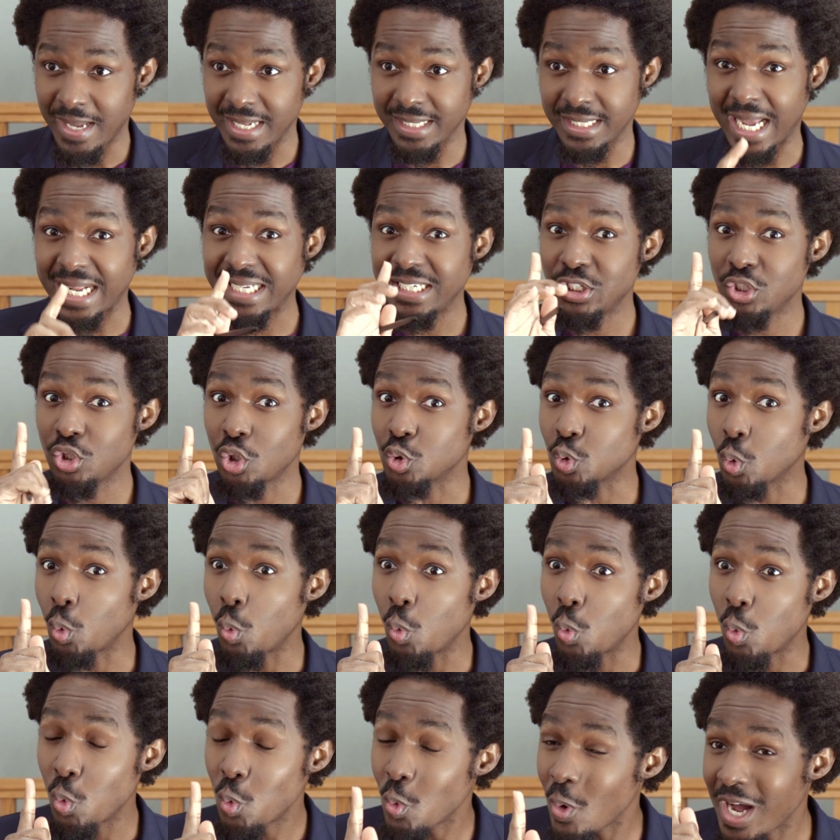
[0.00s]
and that is just
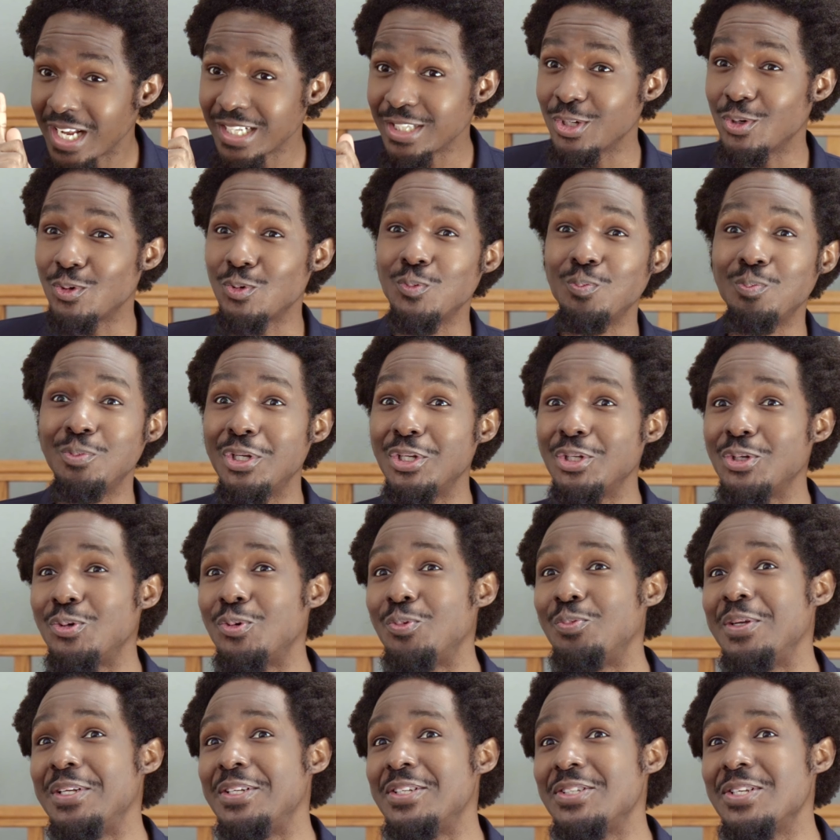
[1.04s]
one blood
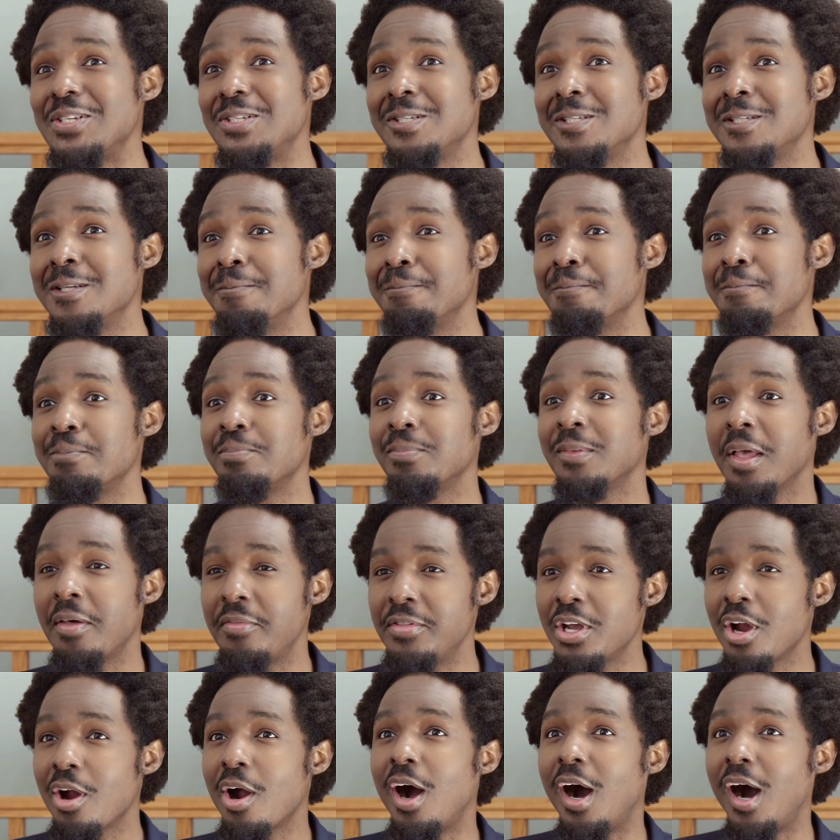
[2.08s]
grouping system.
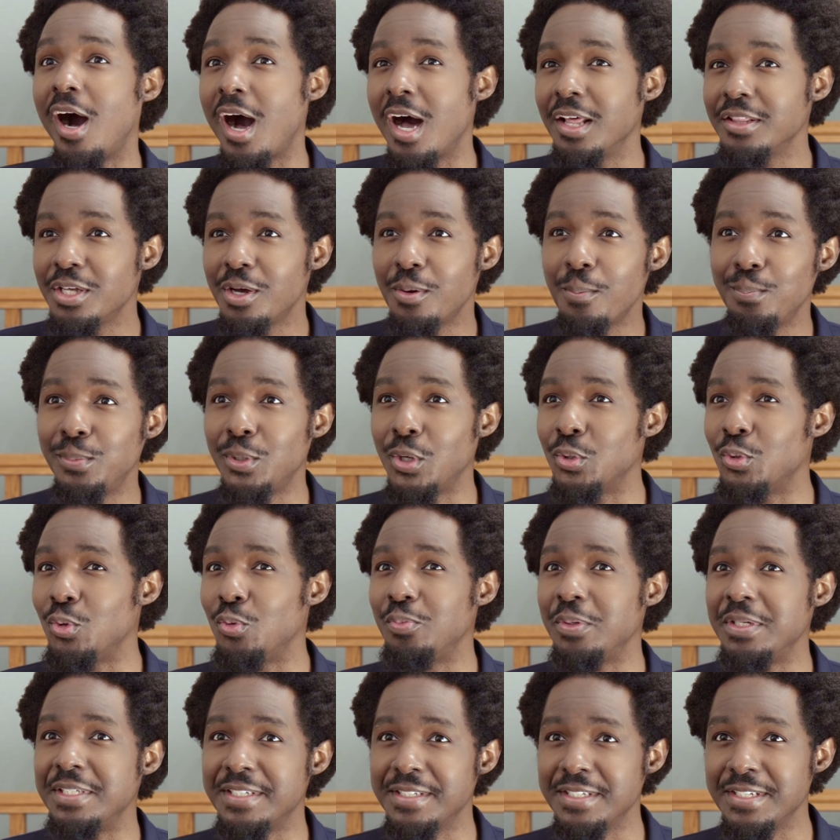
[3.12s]
There are other blood
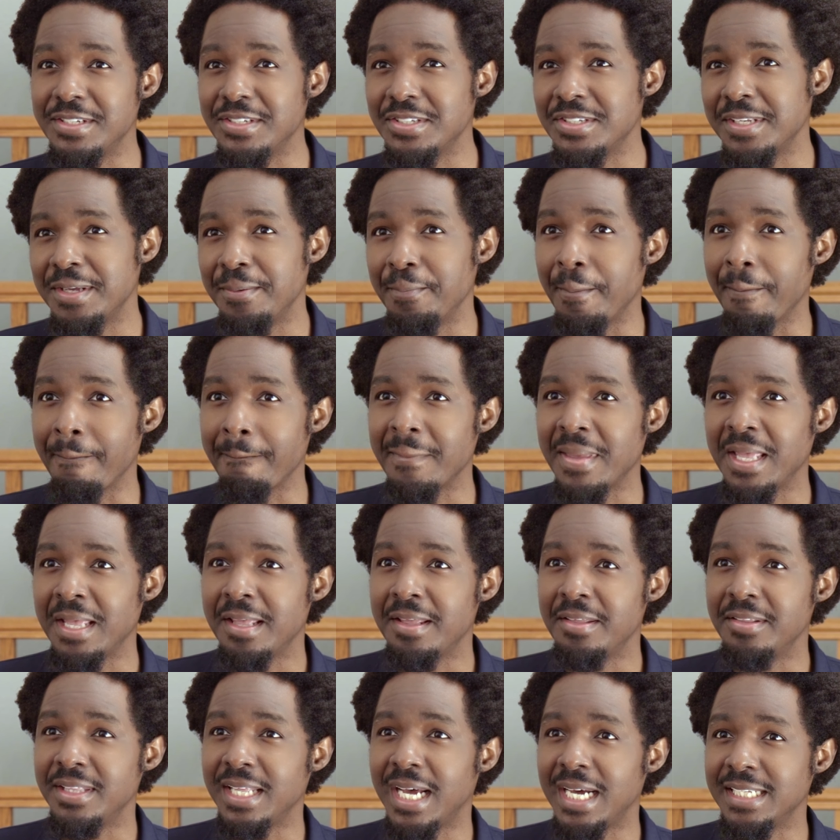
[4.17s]
grouping systems
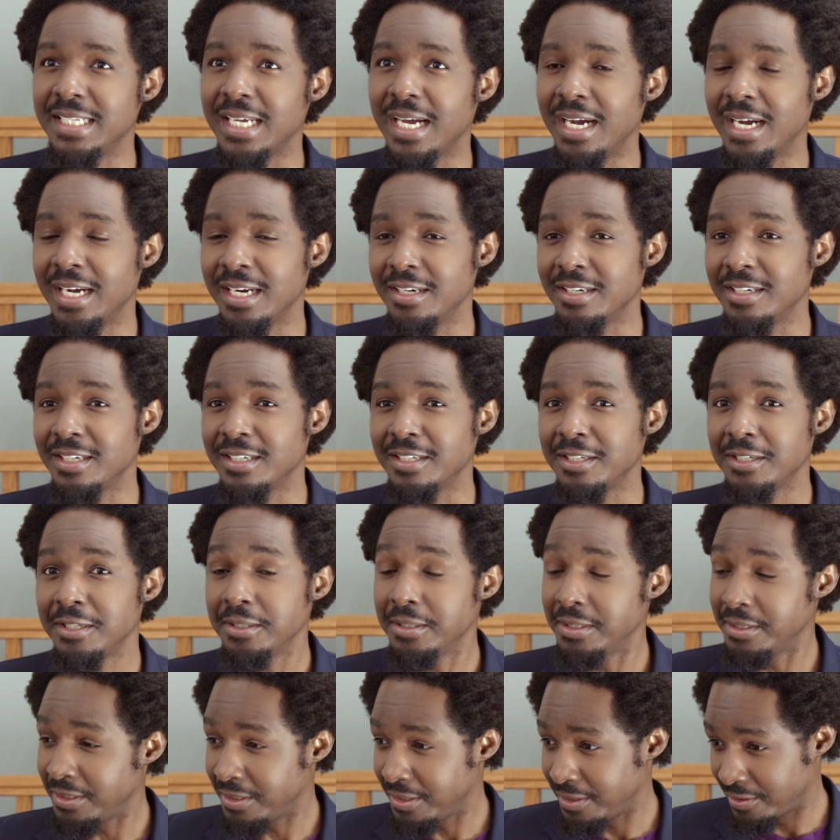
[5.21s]
that are
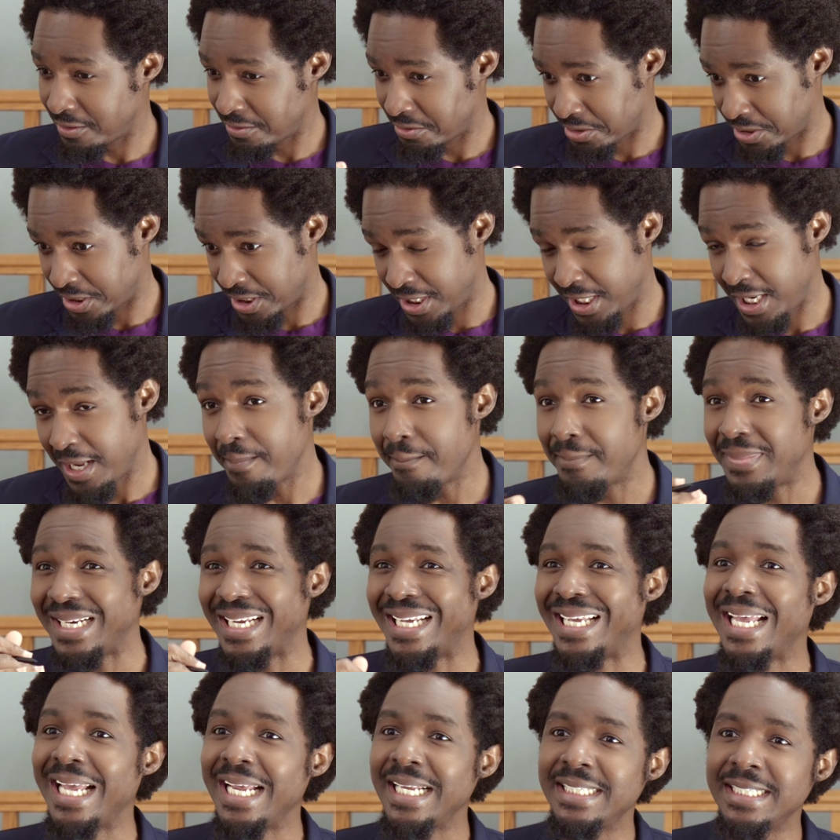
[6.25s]

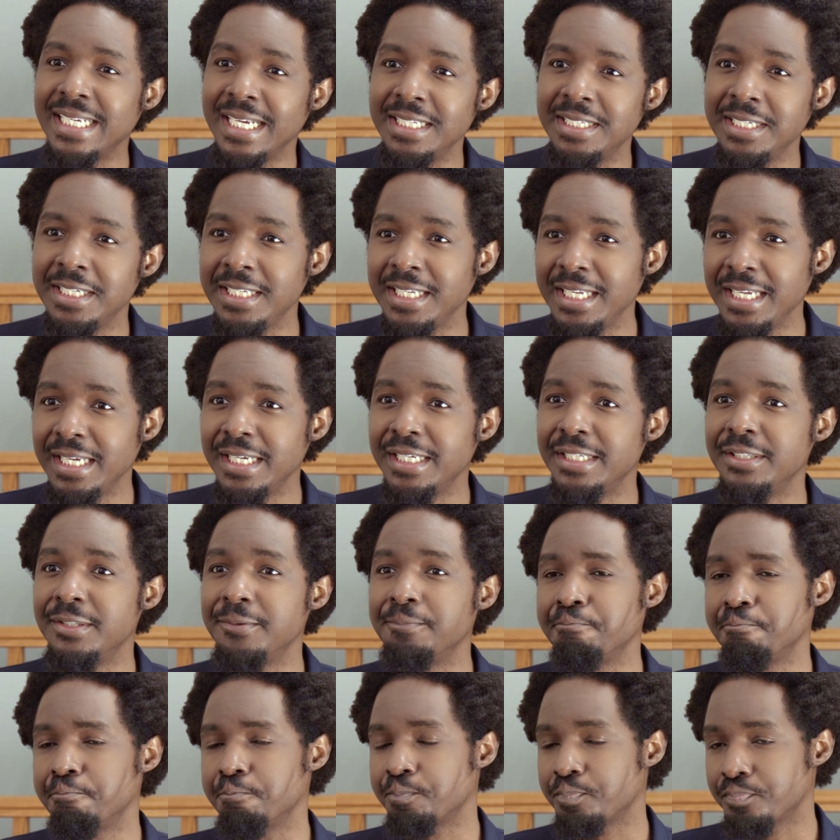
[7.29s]
implicated
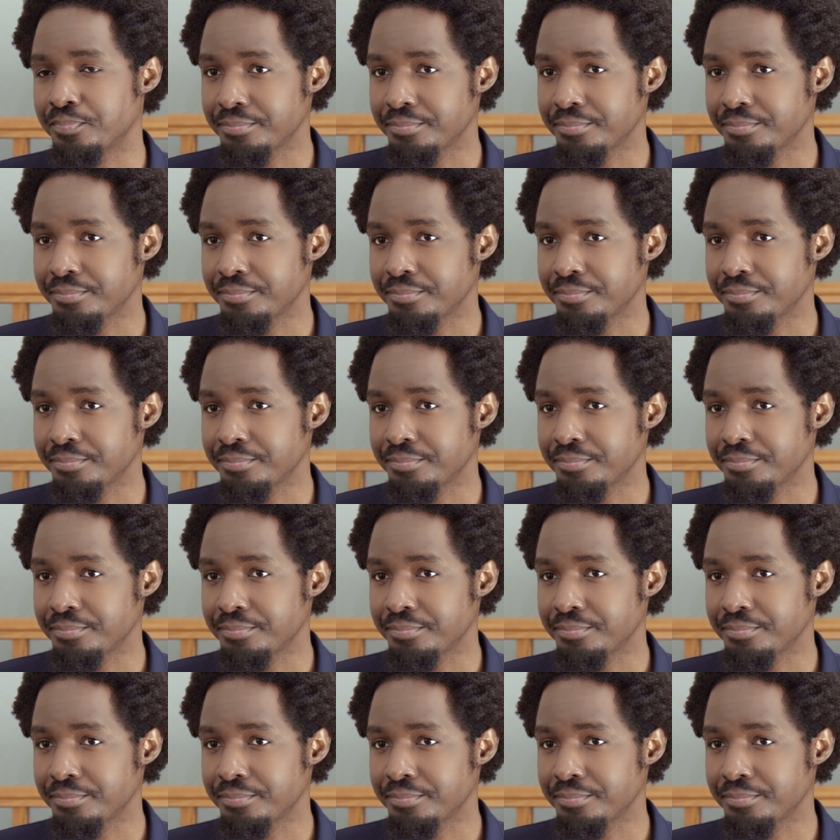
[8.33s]
in